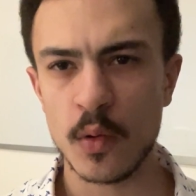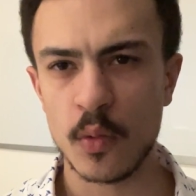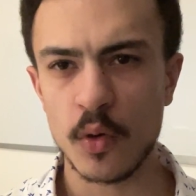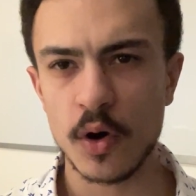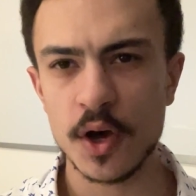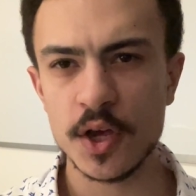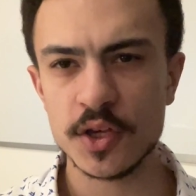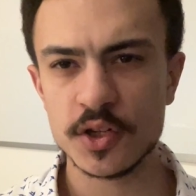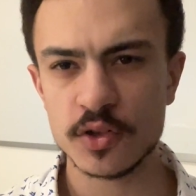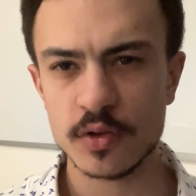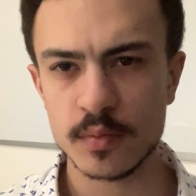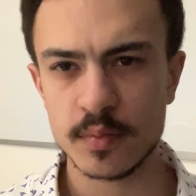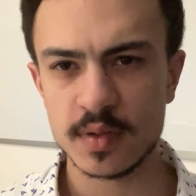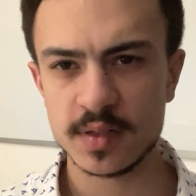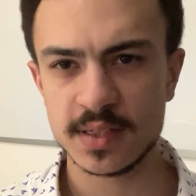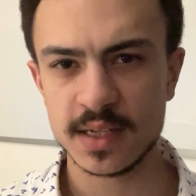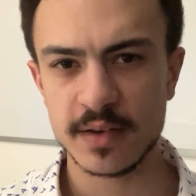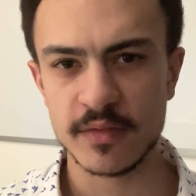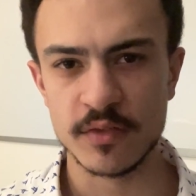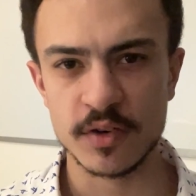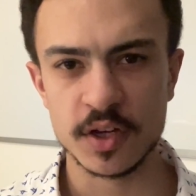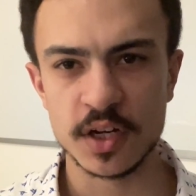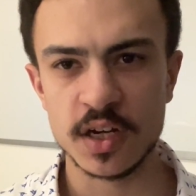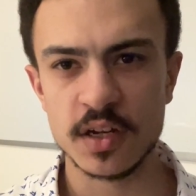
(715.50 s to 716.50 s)
why is number
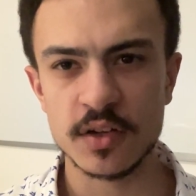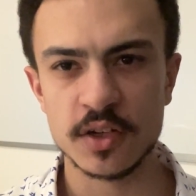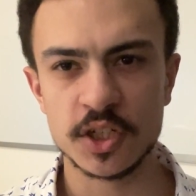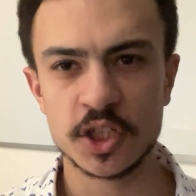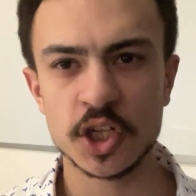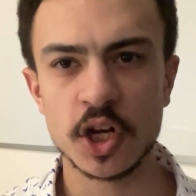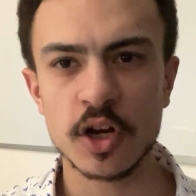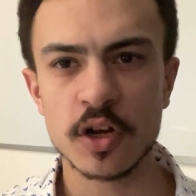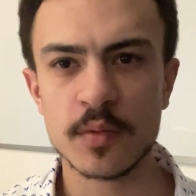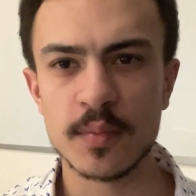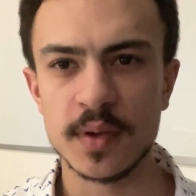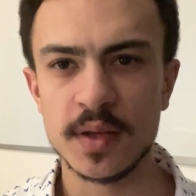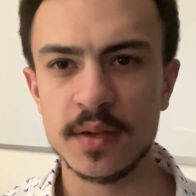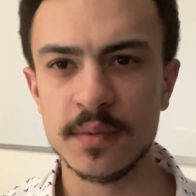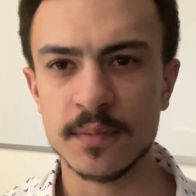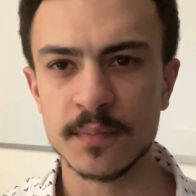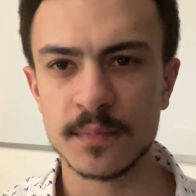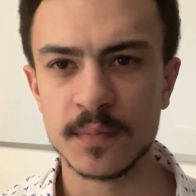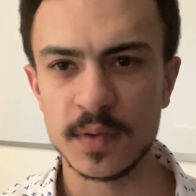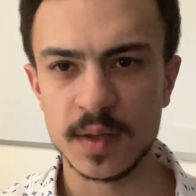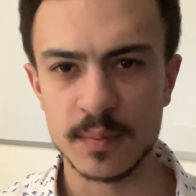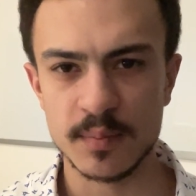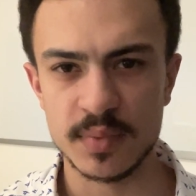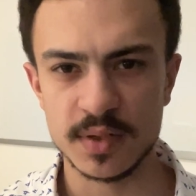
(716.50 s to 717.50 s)
7 going to shock me
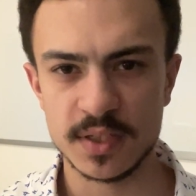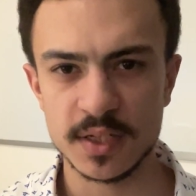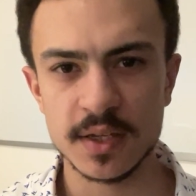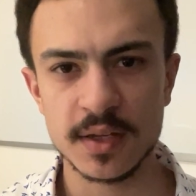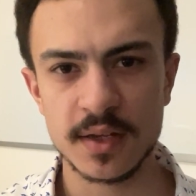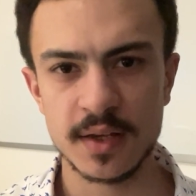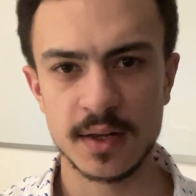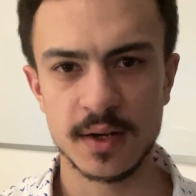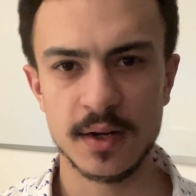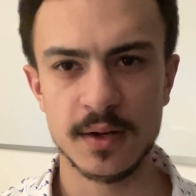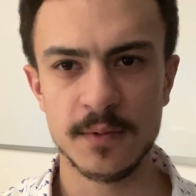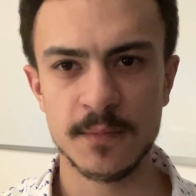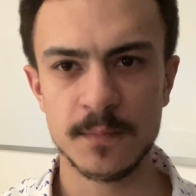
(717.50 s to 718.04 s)
in particular?